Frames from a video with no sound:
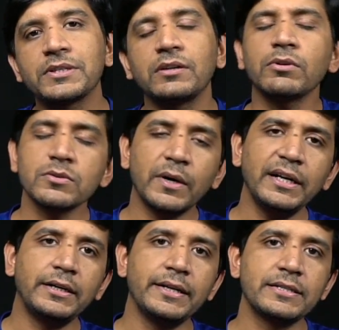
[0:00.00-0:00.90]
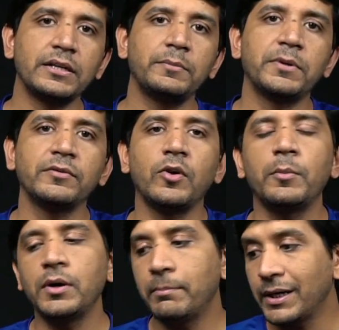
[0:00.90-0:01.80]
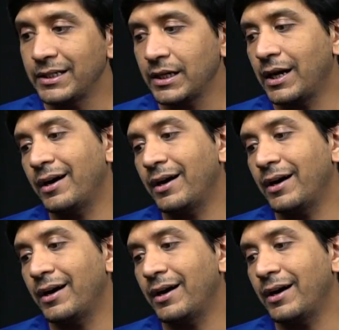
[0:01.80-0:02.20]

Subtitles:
It was quite a decent performer, but